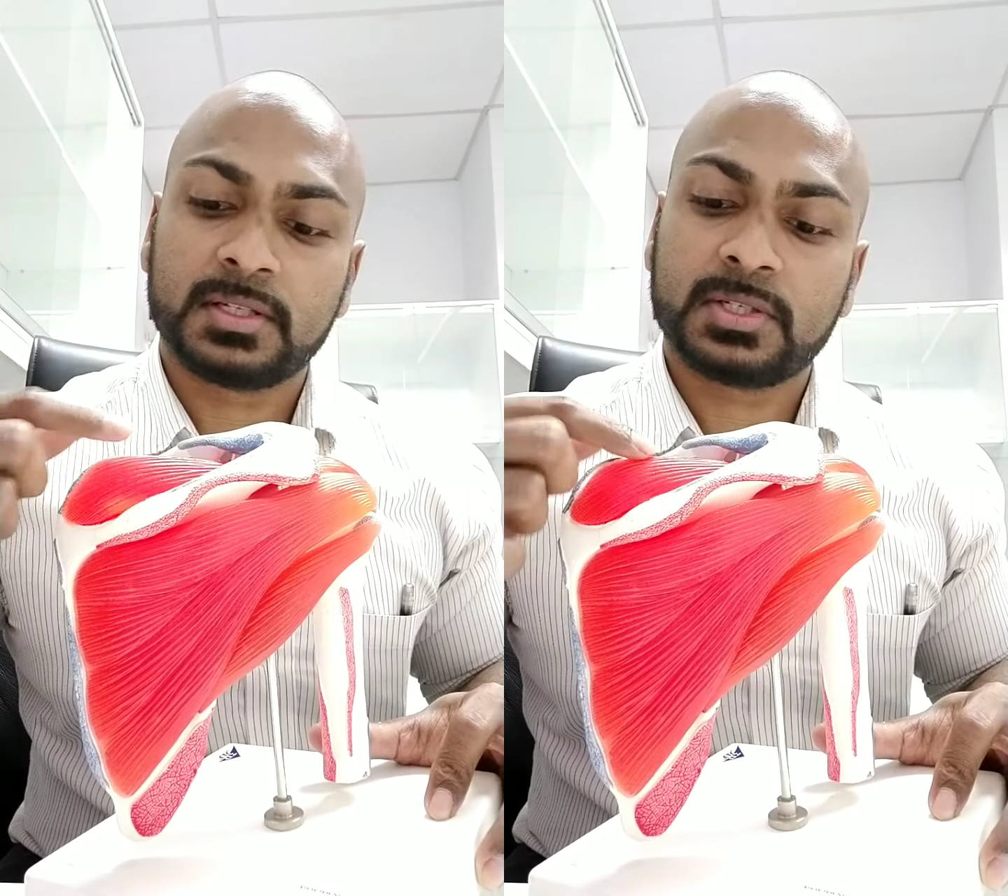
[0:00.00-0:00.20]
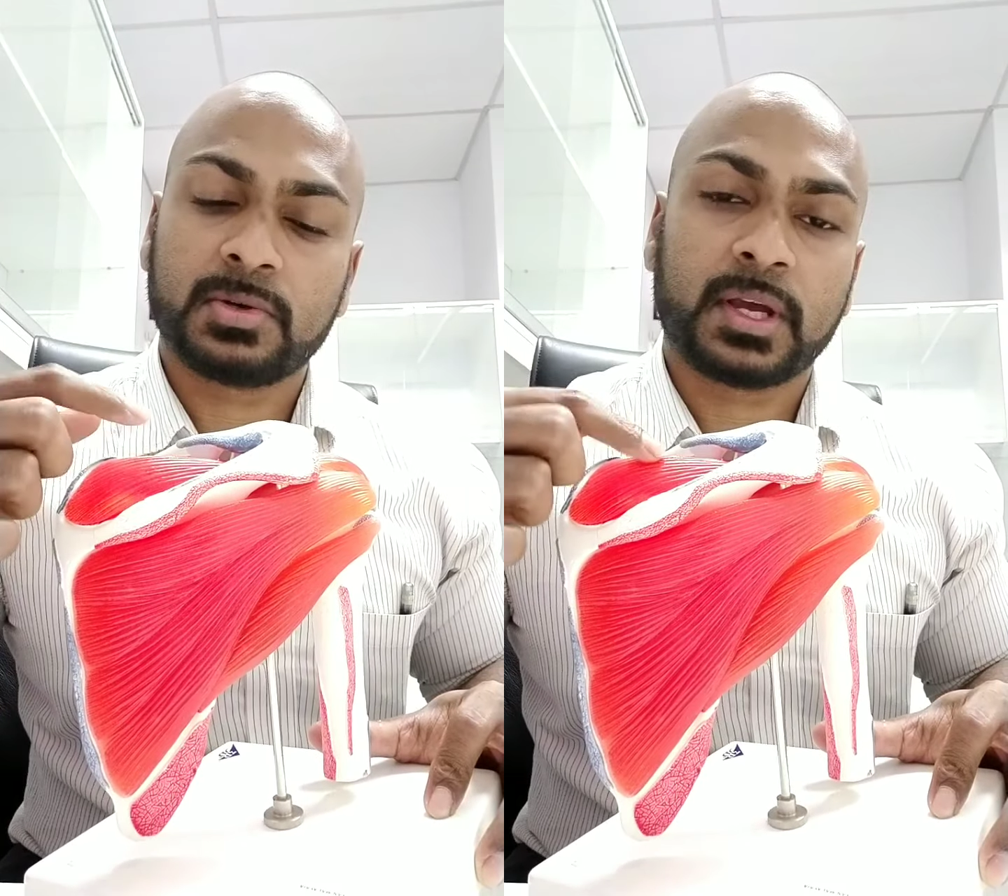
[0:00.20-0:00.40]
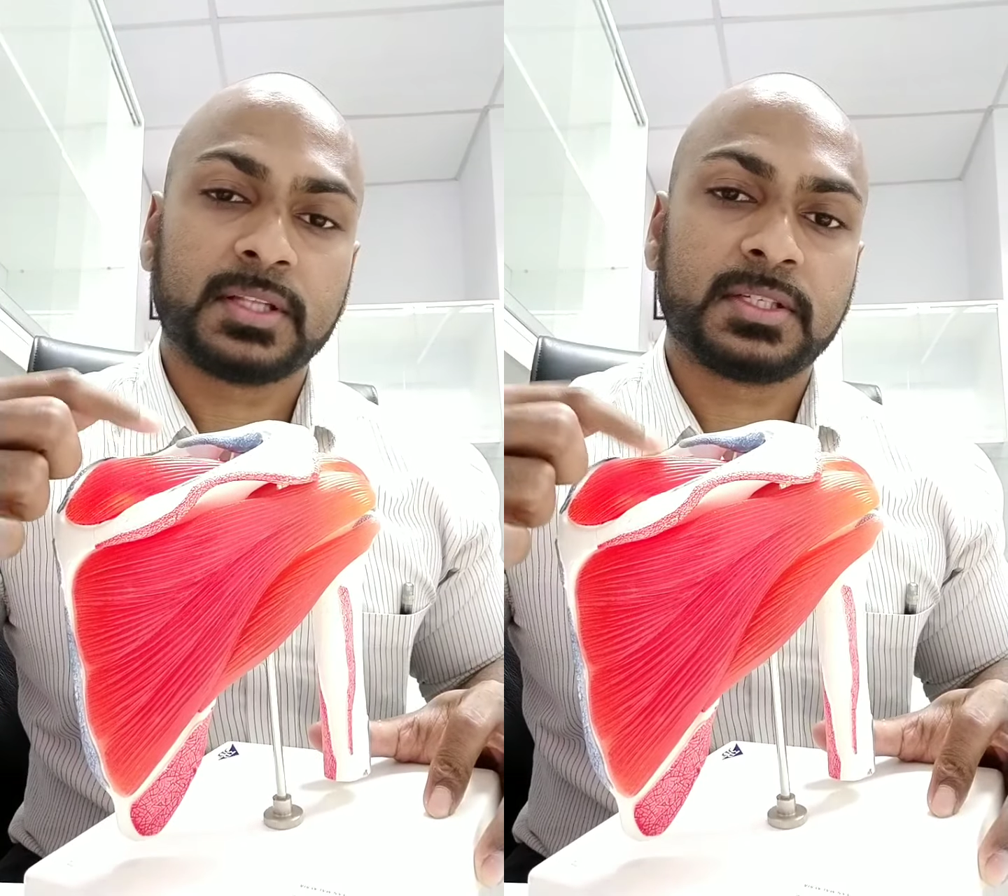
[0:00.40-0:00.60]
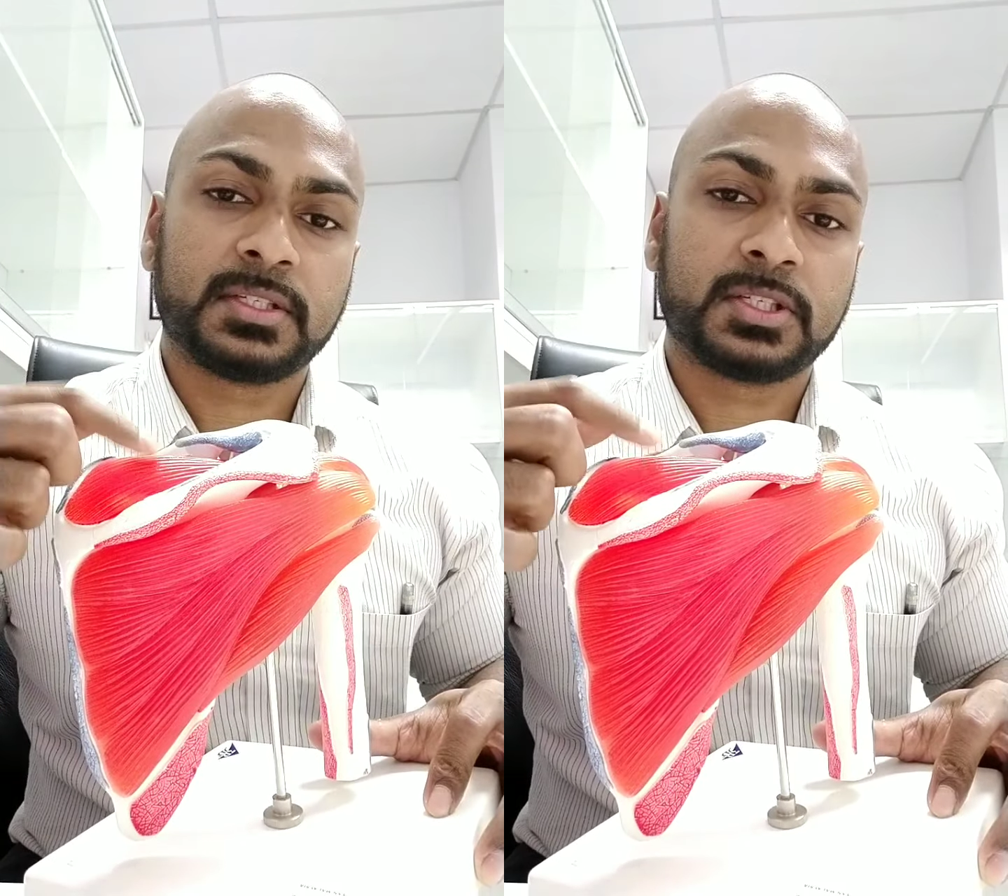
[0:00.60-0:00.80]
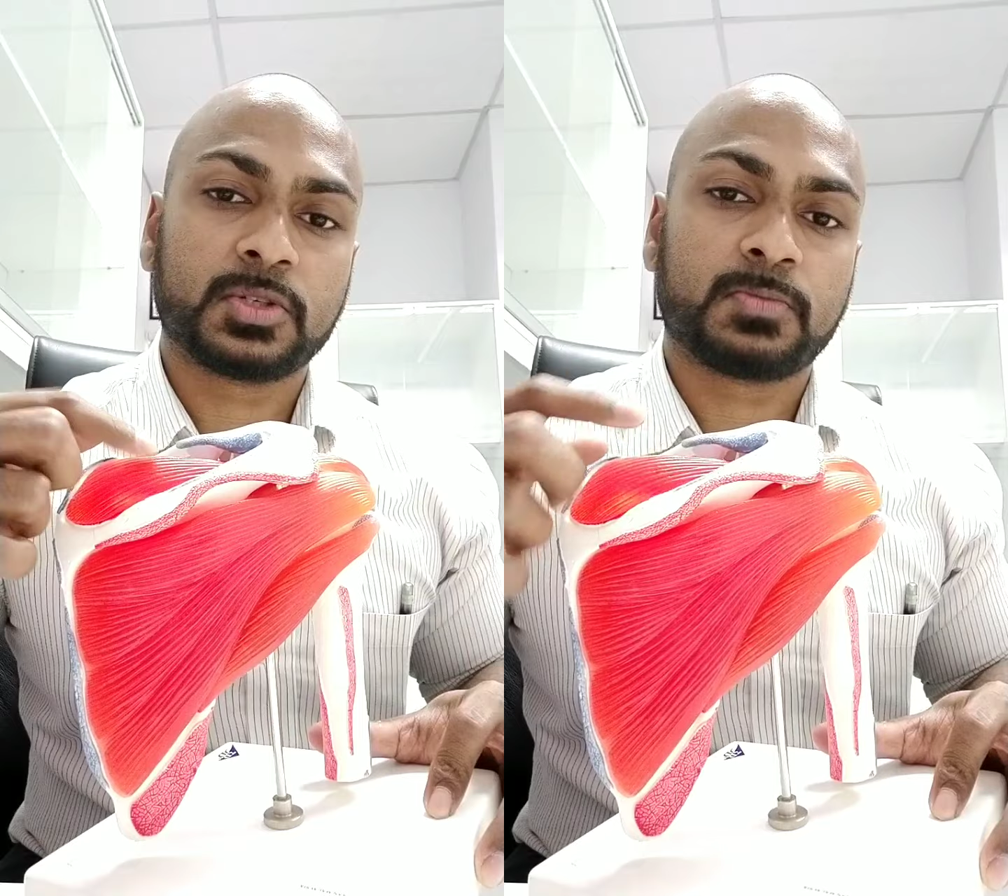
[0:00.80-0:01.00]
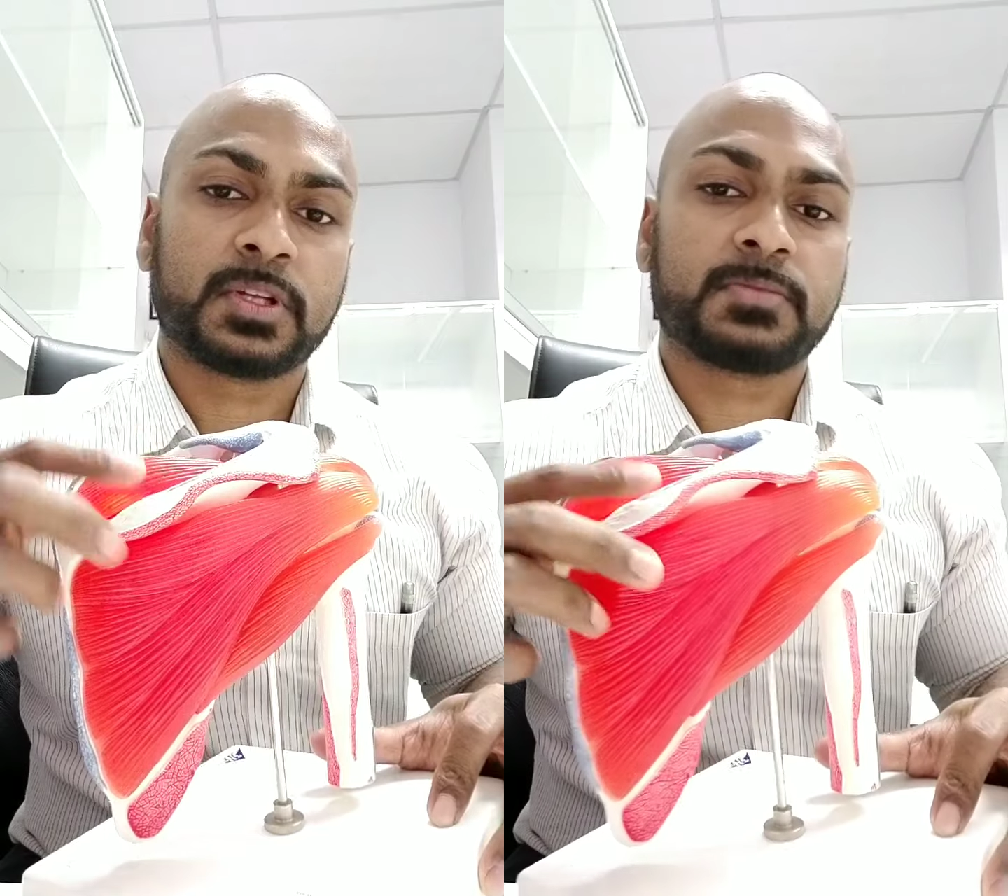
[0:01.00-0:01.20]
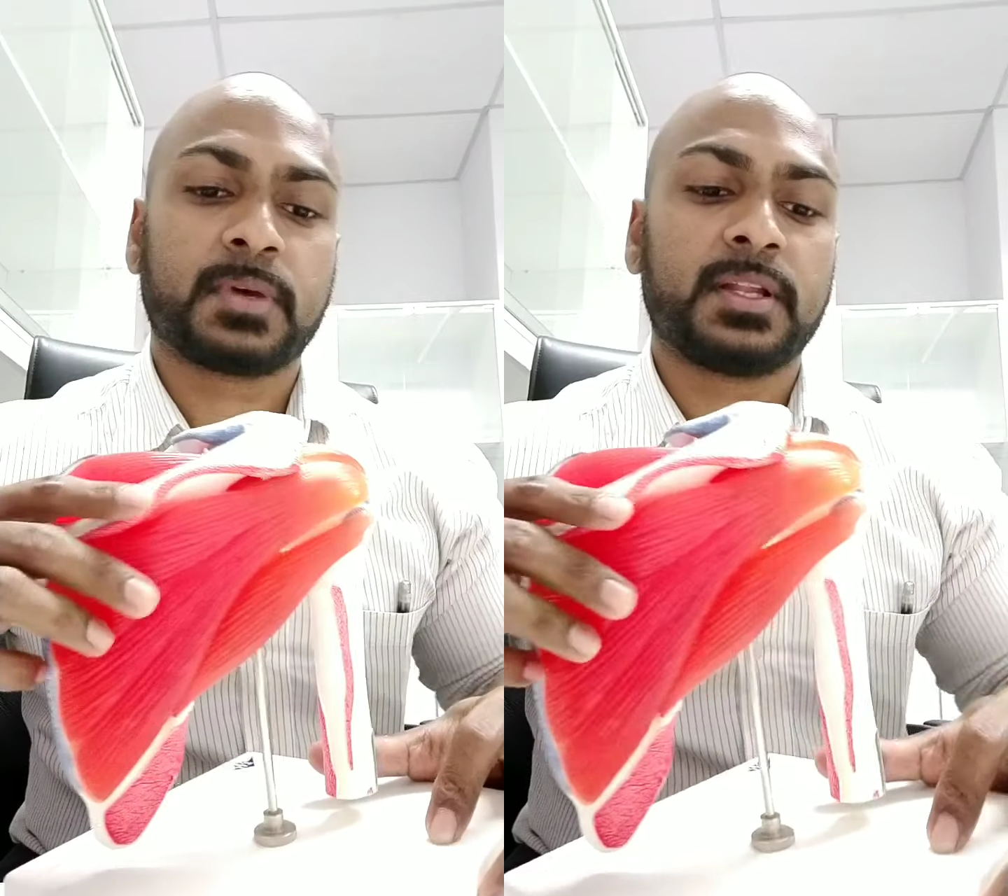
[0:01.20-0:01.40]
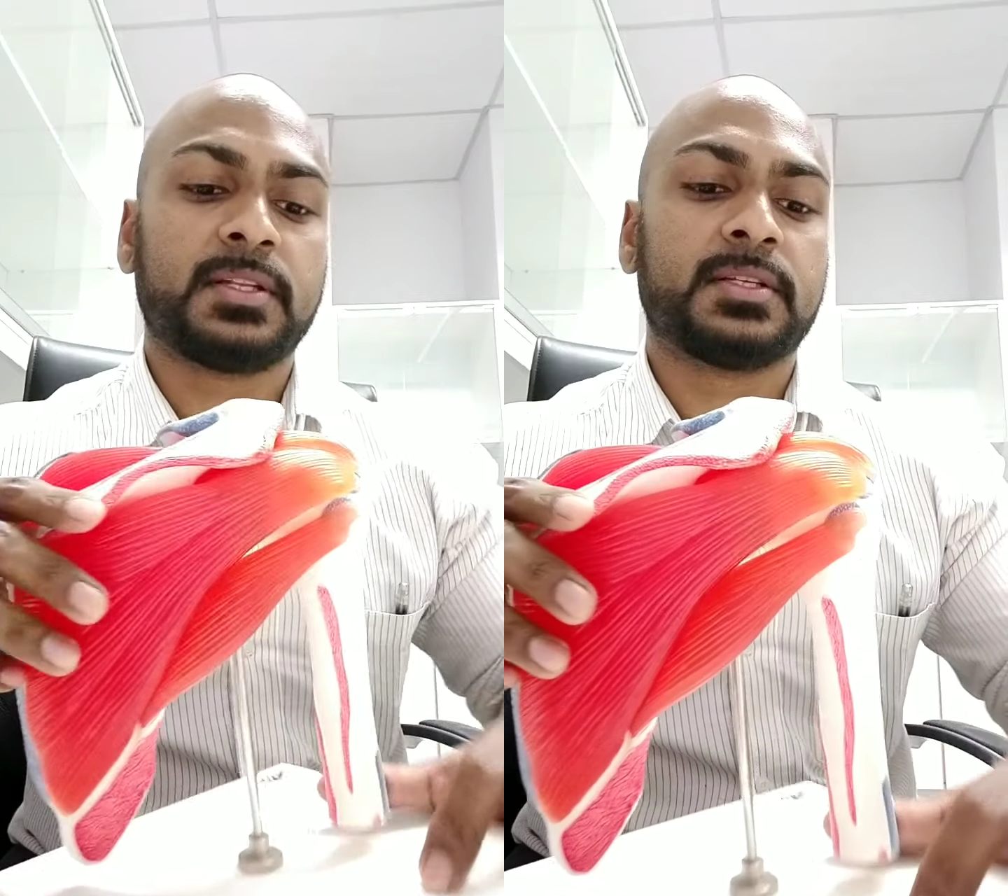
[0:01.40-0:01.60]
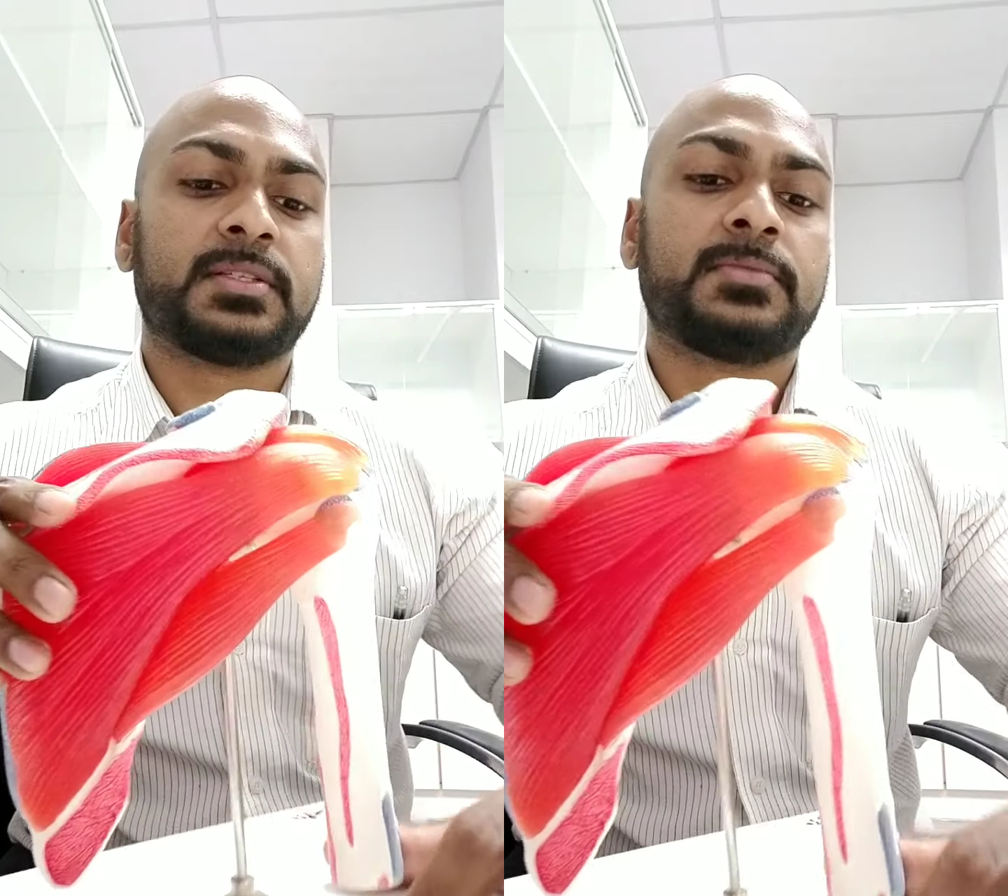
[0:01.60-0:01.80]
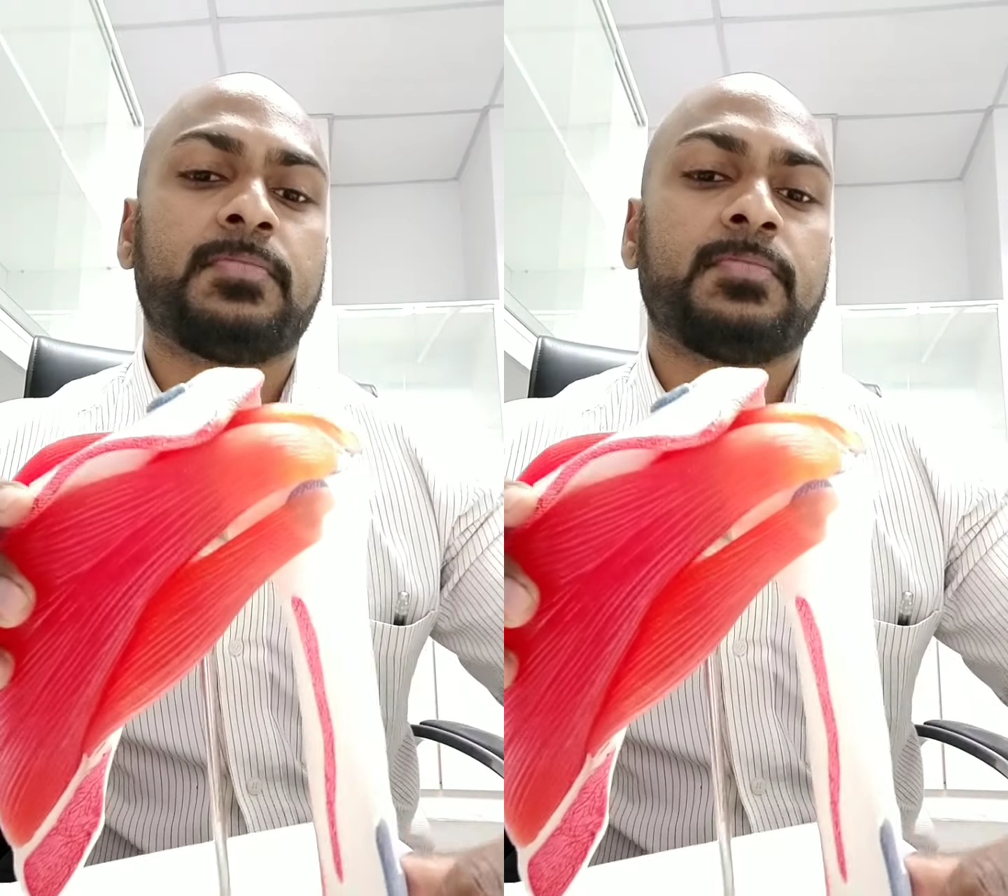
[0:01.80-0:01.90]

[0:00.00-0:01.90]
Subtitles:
so hence it's the supraspinatus.